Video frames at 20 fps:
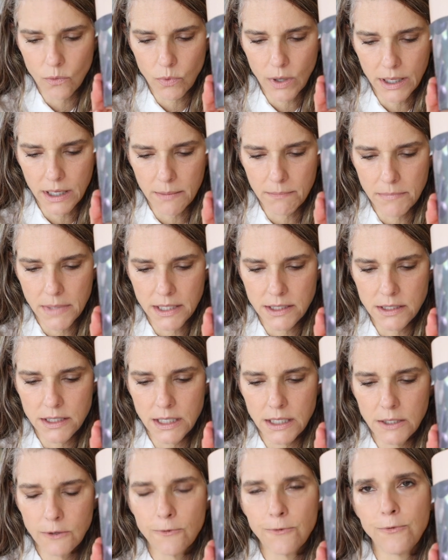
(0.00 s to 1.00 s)

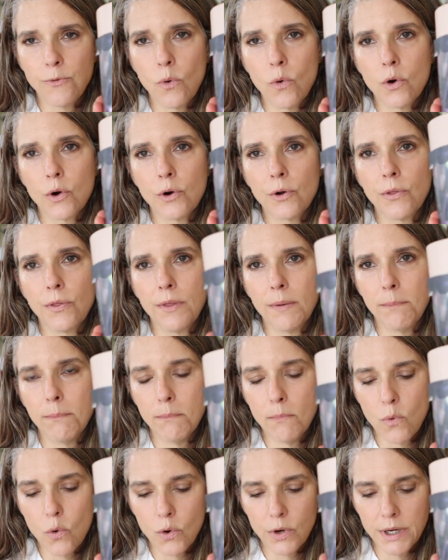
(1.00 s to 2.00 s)
recommending for the
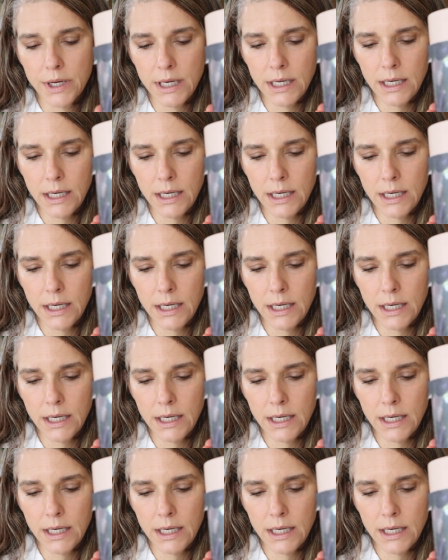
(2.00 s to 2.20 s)
morning.